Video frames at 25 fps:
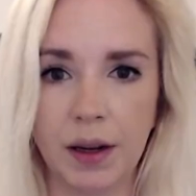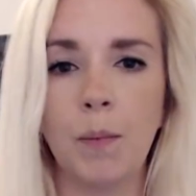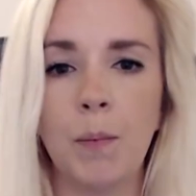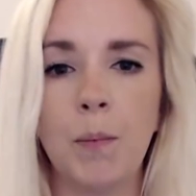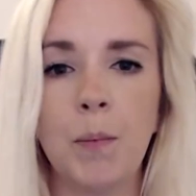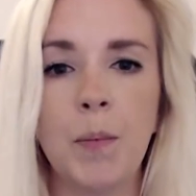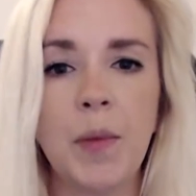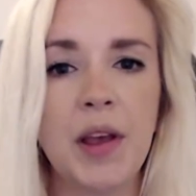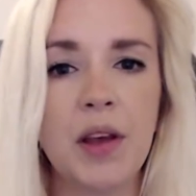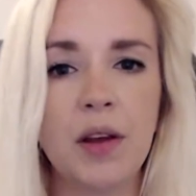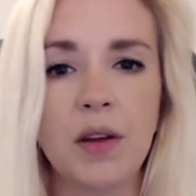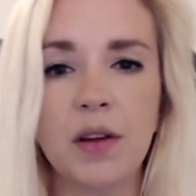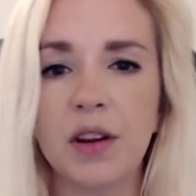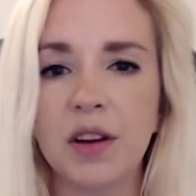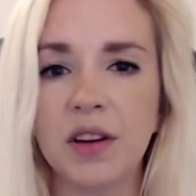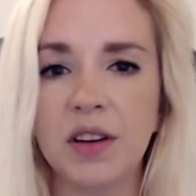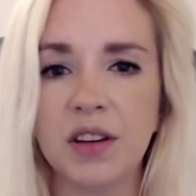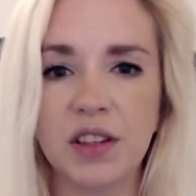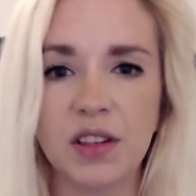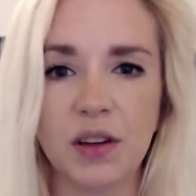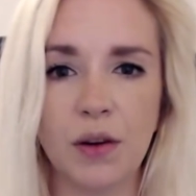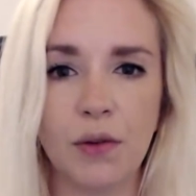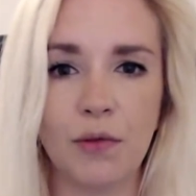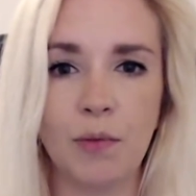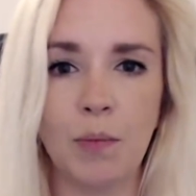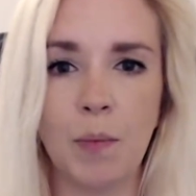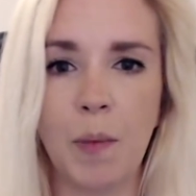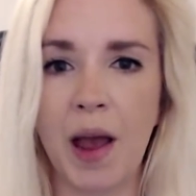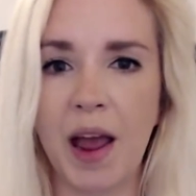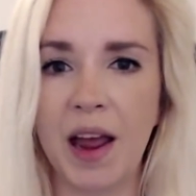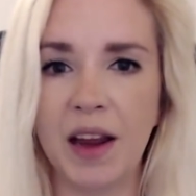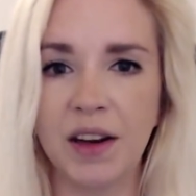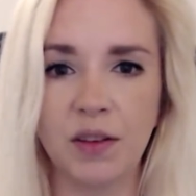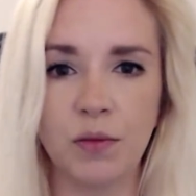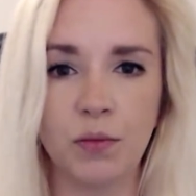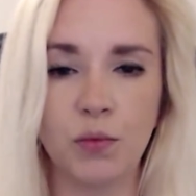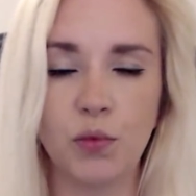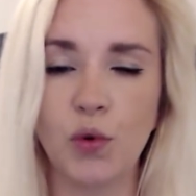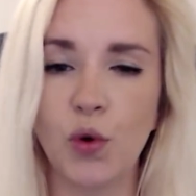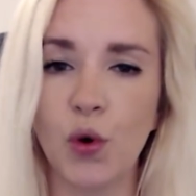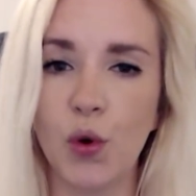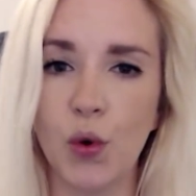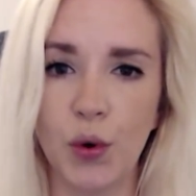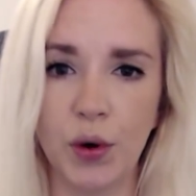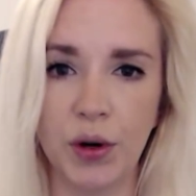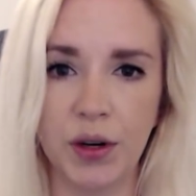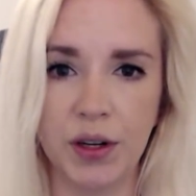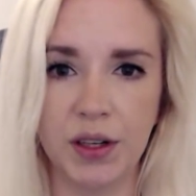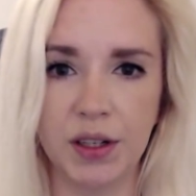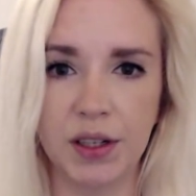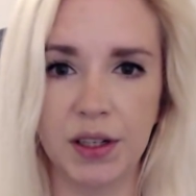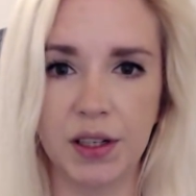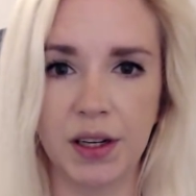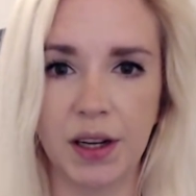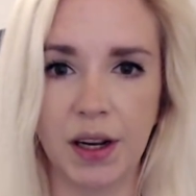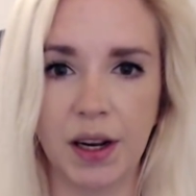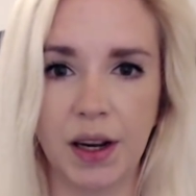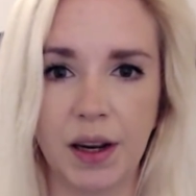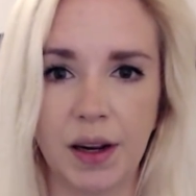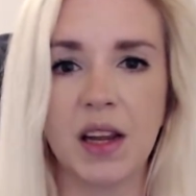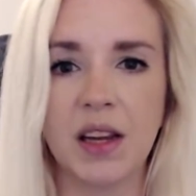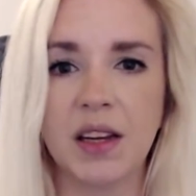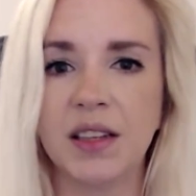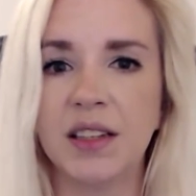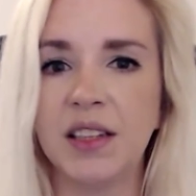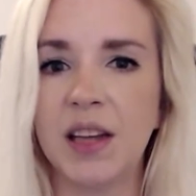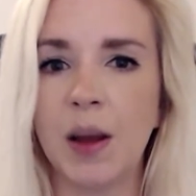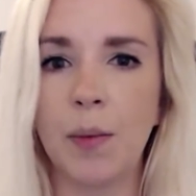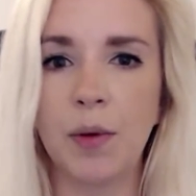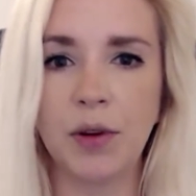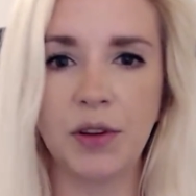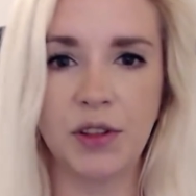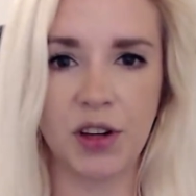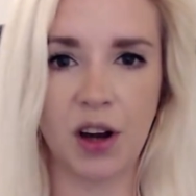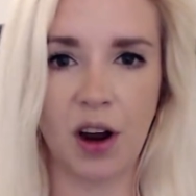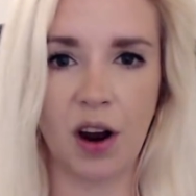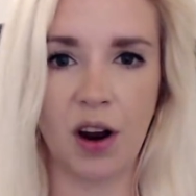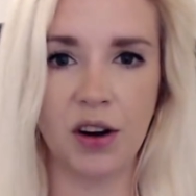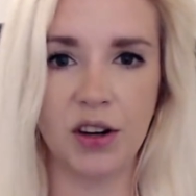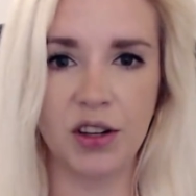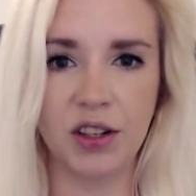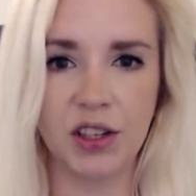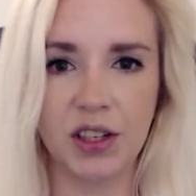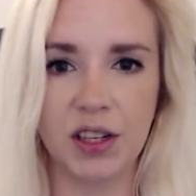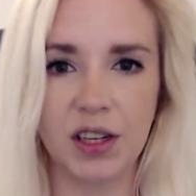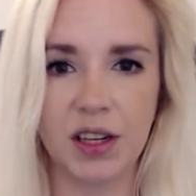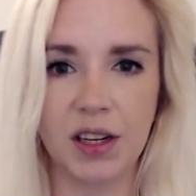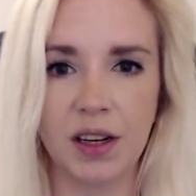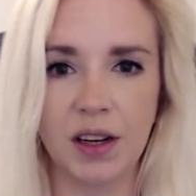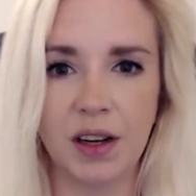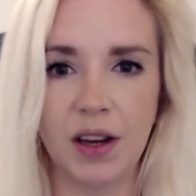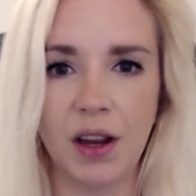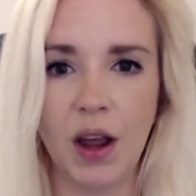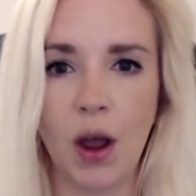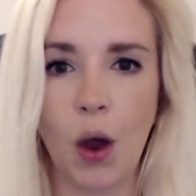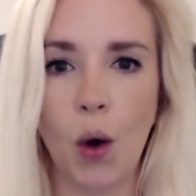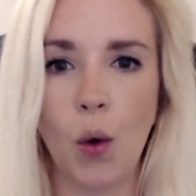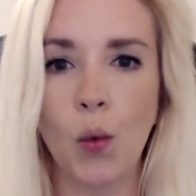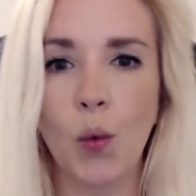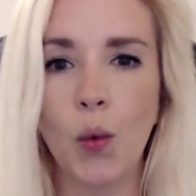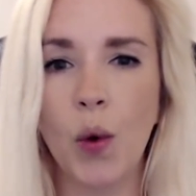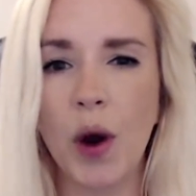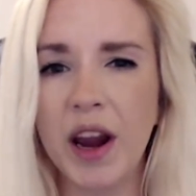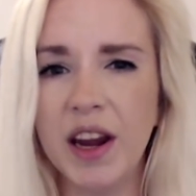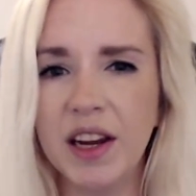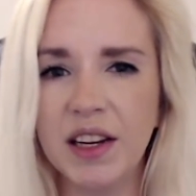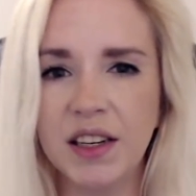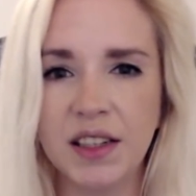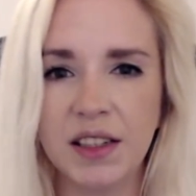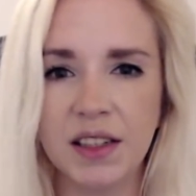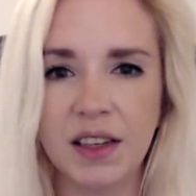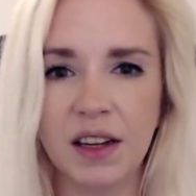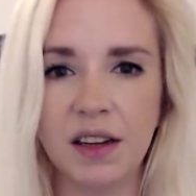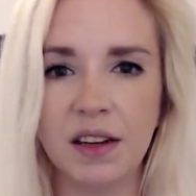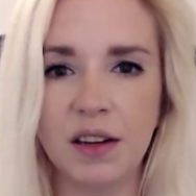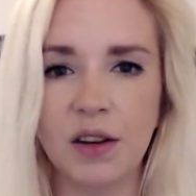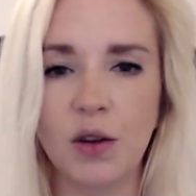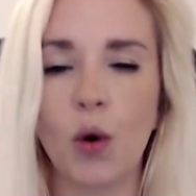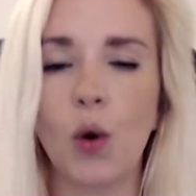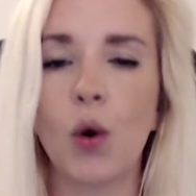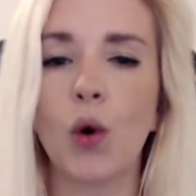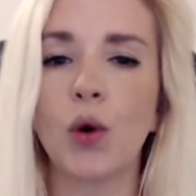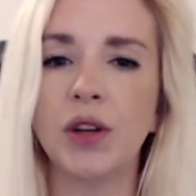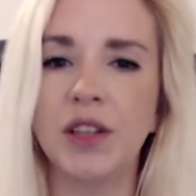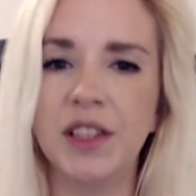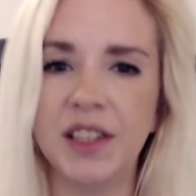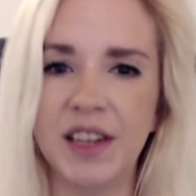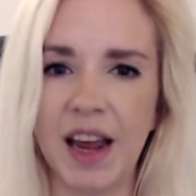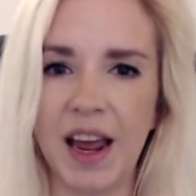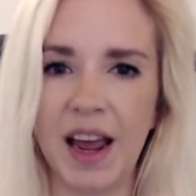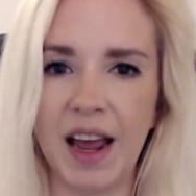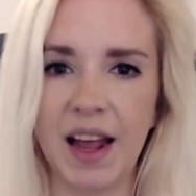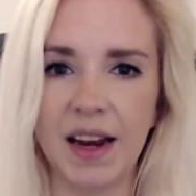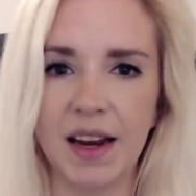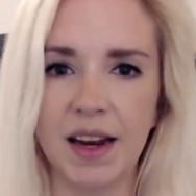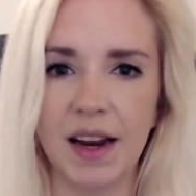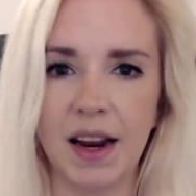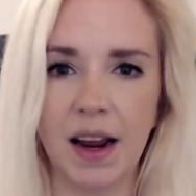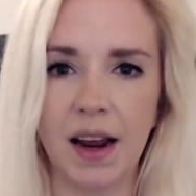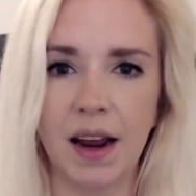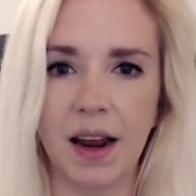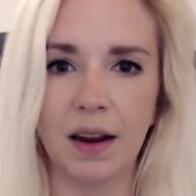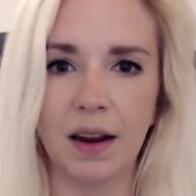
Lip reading: Millions of men ruined, sabotaged, wasted or dead.